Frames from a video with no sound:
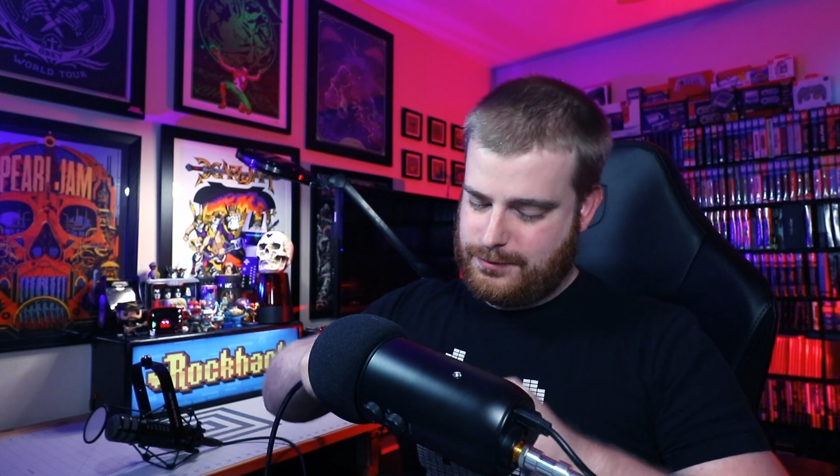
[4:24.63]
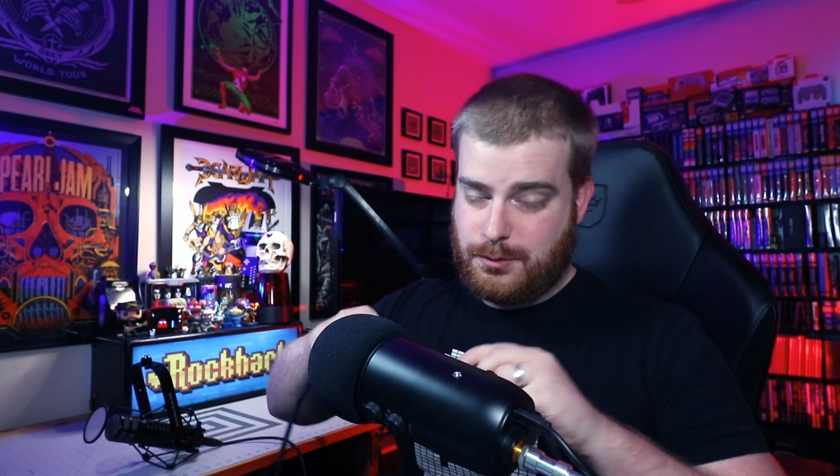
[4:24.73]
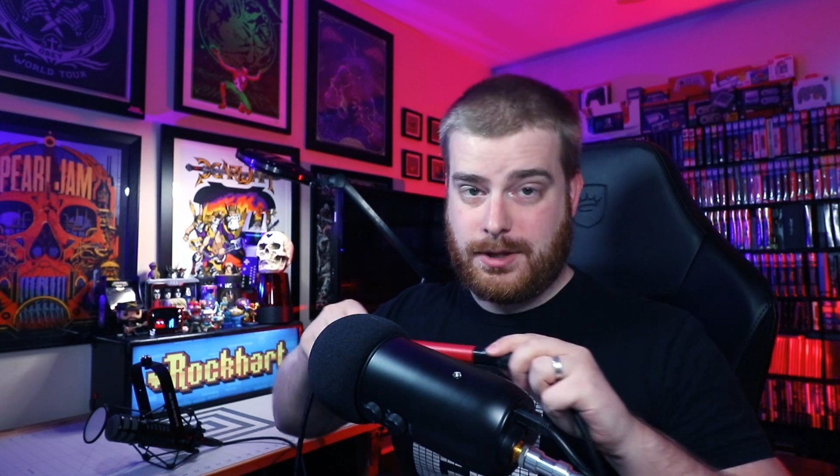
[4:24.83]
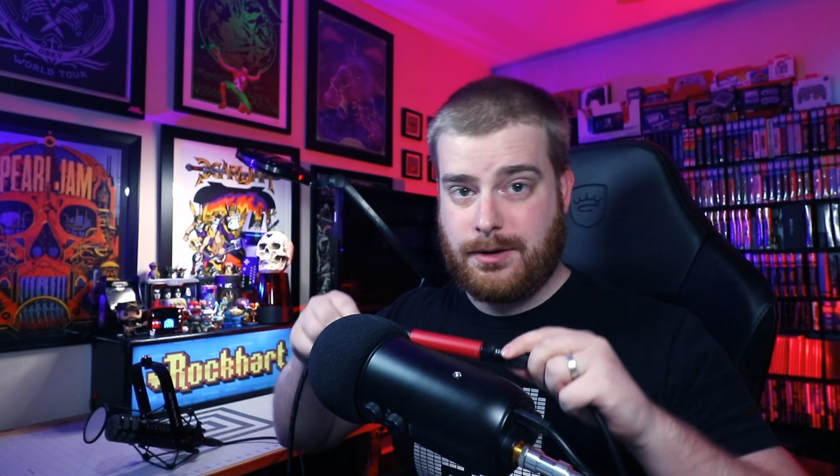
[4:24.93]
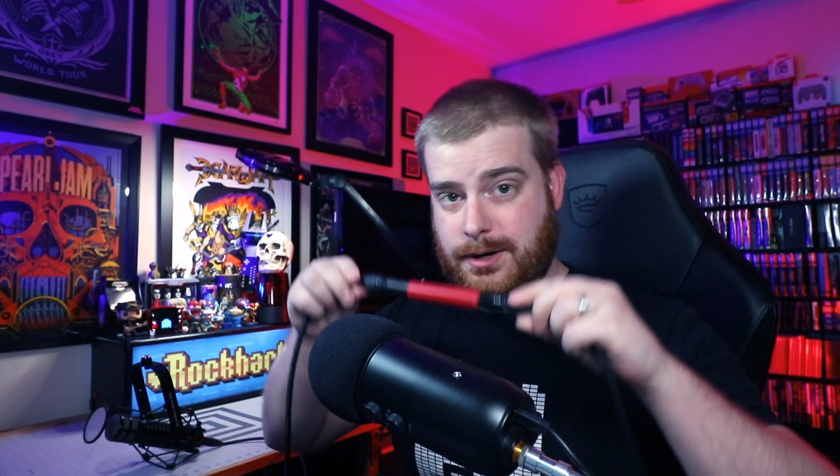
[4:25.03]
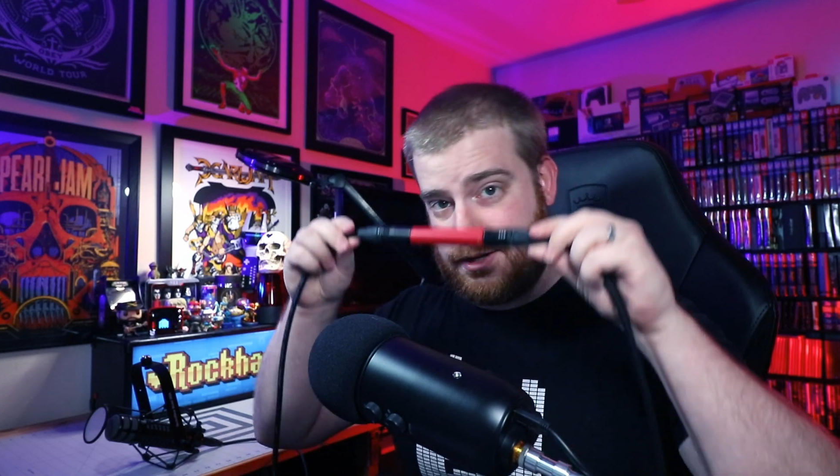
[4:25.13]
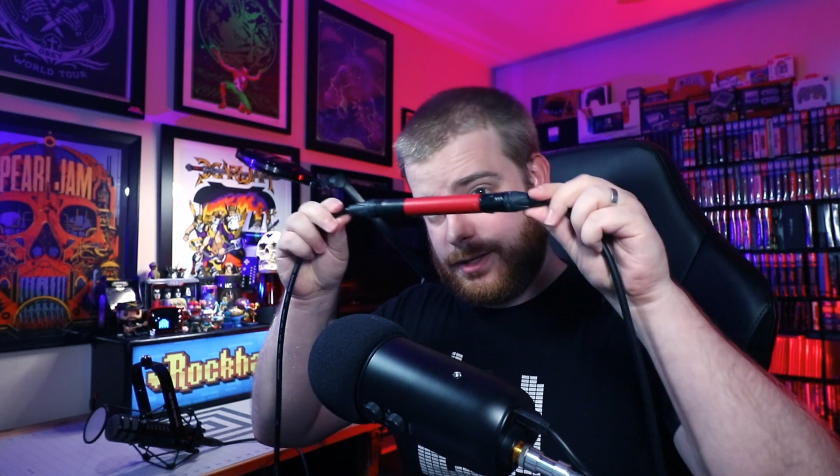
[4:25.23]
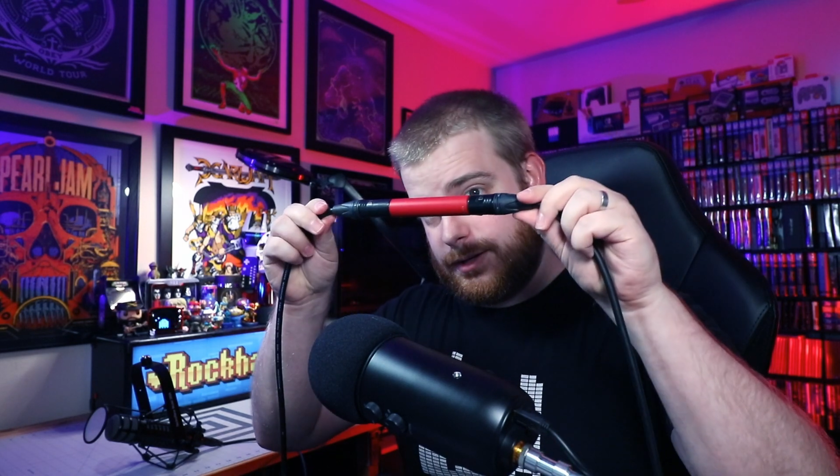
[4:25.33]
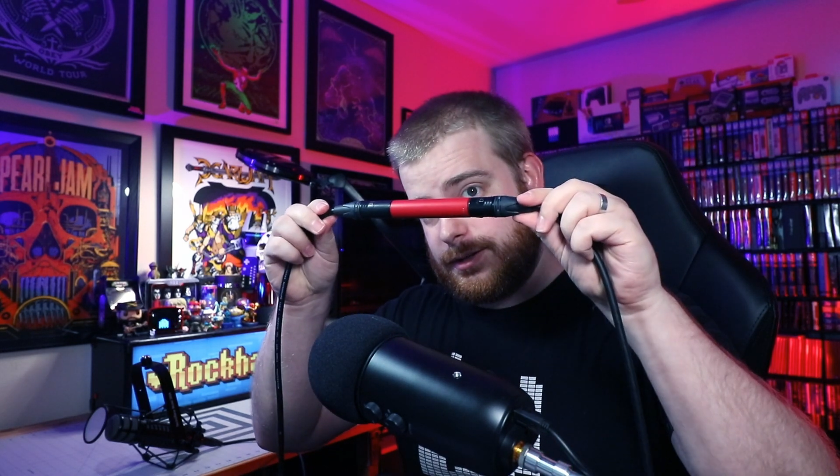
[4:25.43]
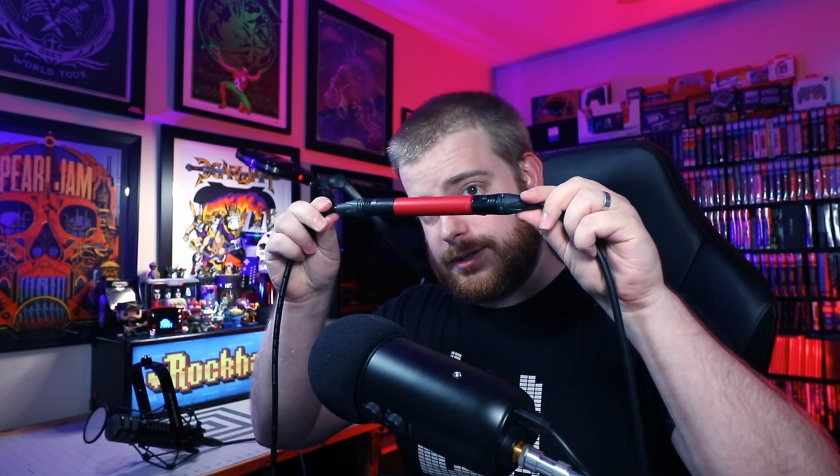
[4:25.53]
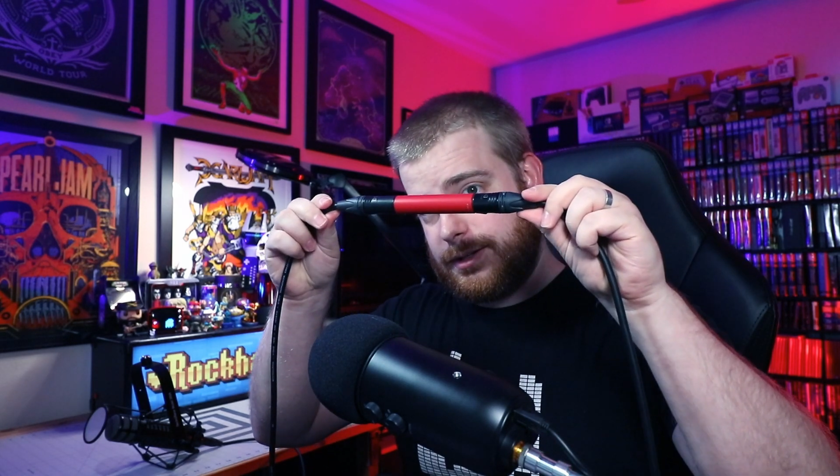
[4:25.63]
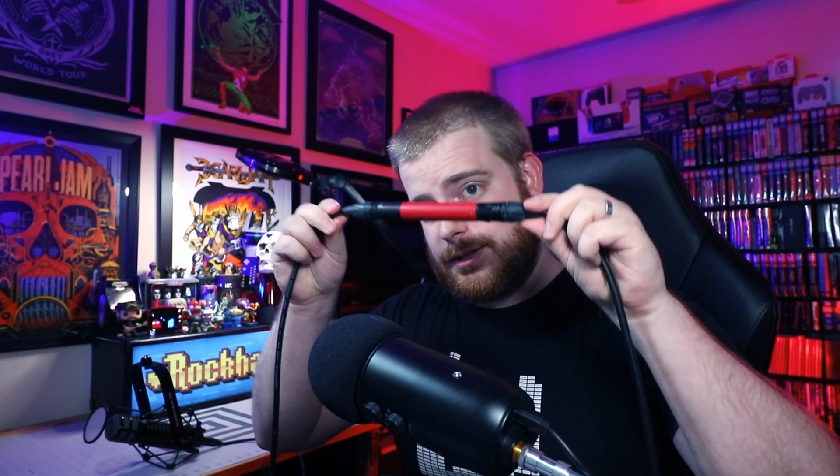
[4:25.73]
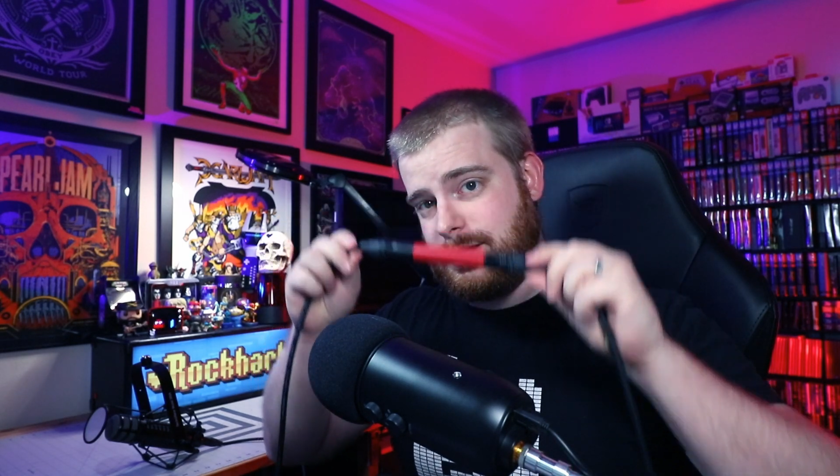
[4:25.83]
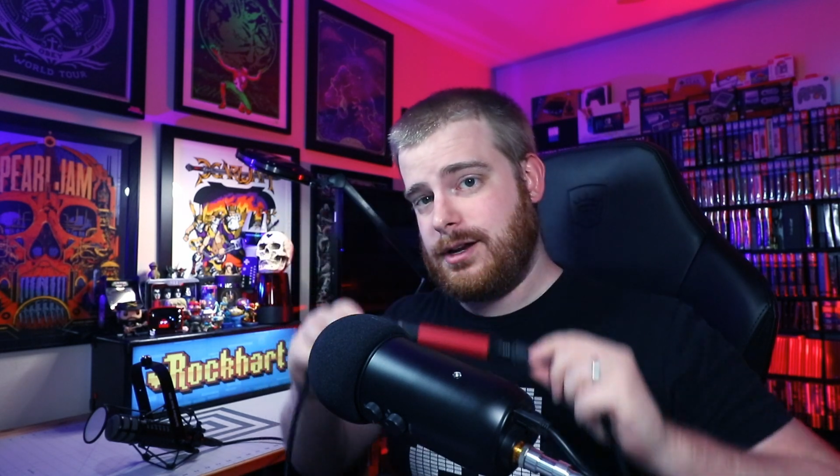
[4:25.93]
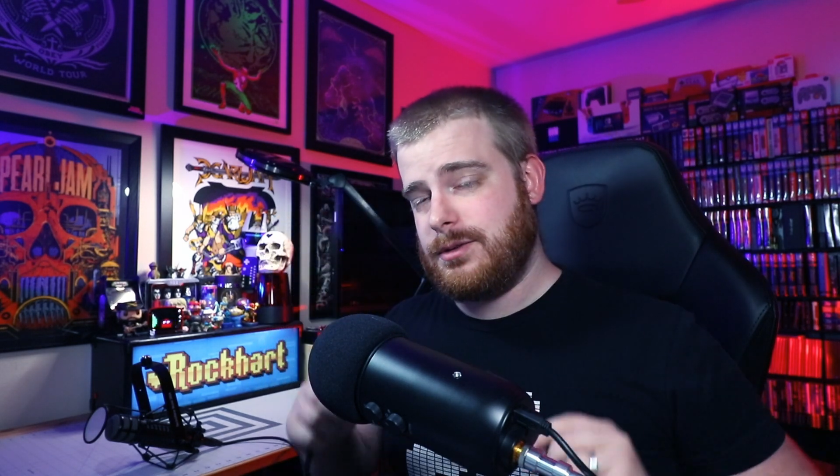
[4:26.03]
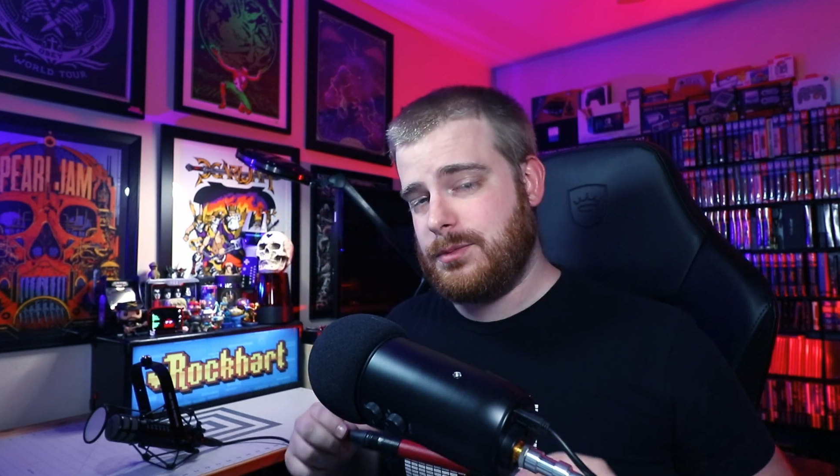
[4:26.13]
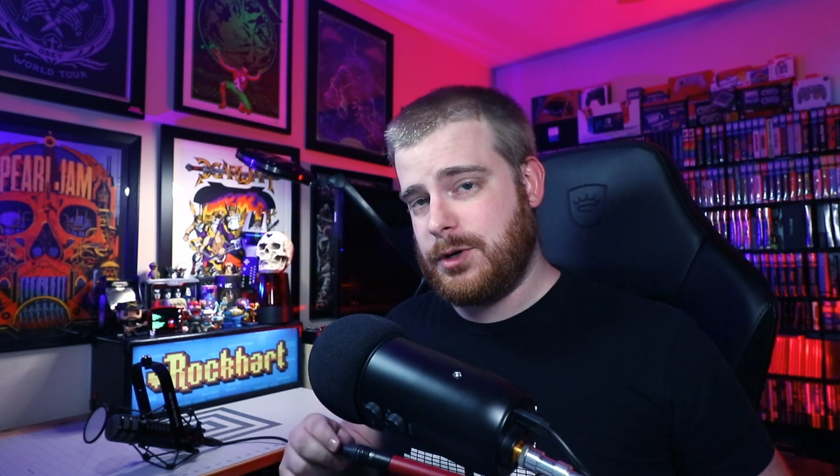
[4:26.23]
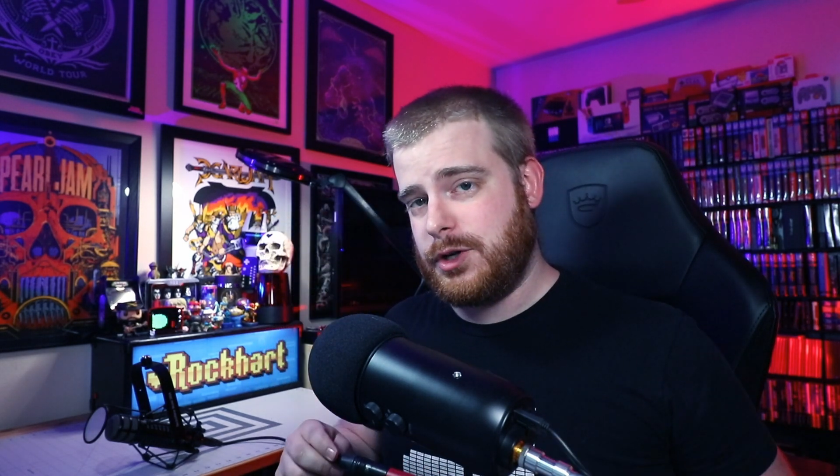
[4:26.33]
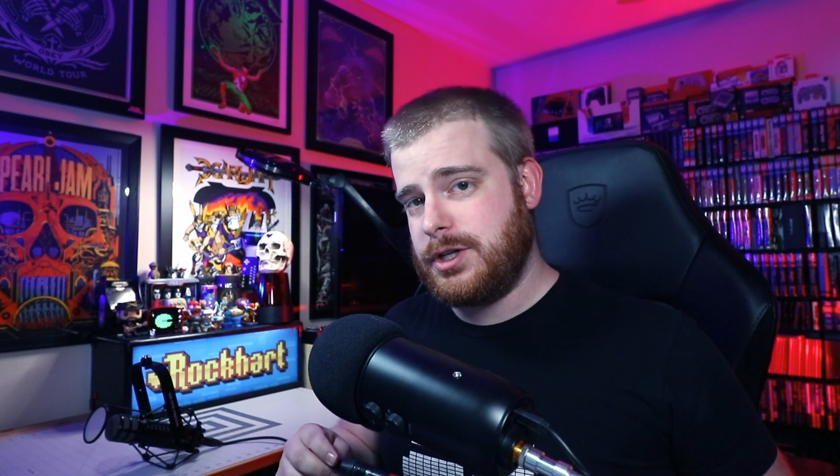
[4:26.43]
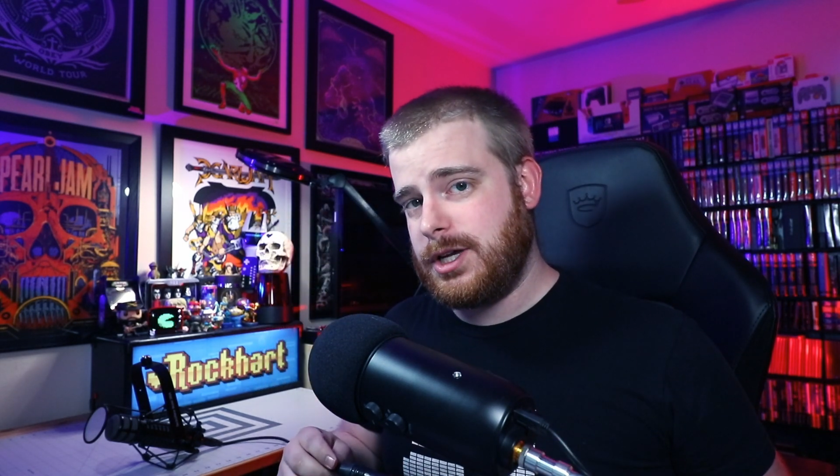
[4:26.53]
do that right, and there,
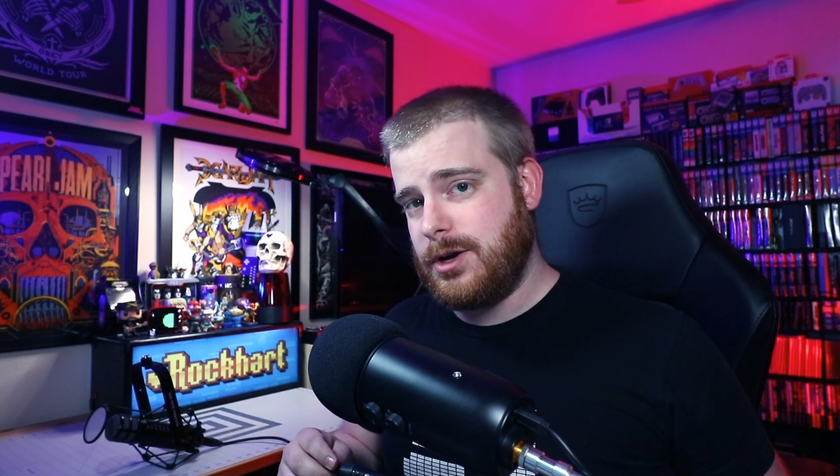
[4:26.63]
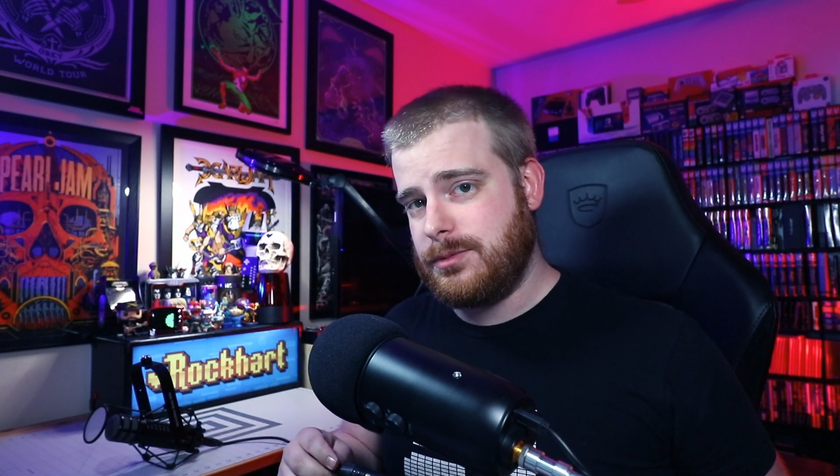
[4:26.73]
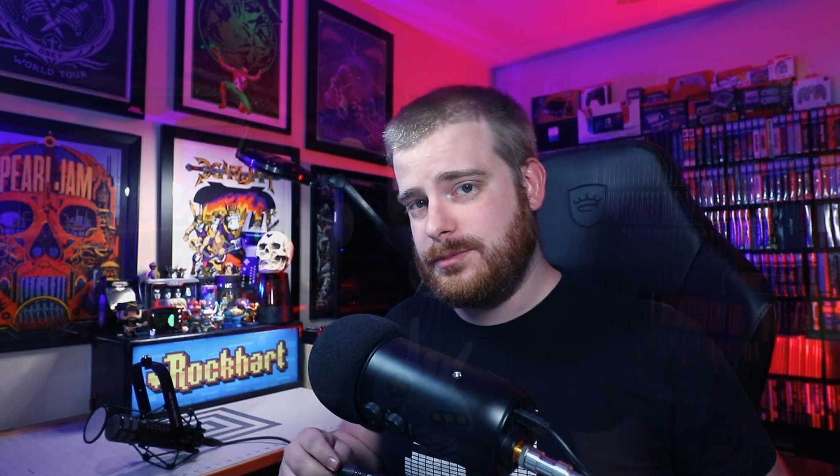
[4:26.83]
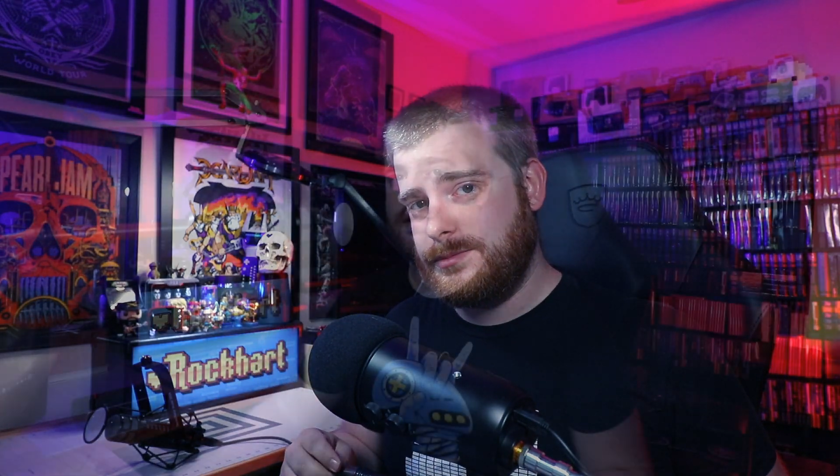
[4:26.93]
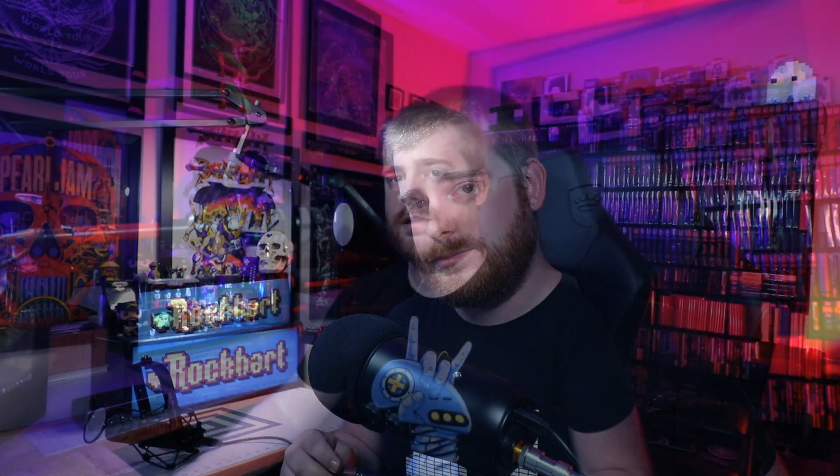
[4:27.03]
we're good to go.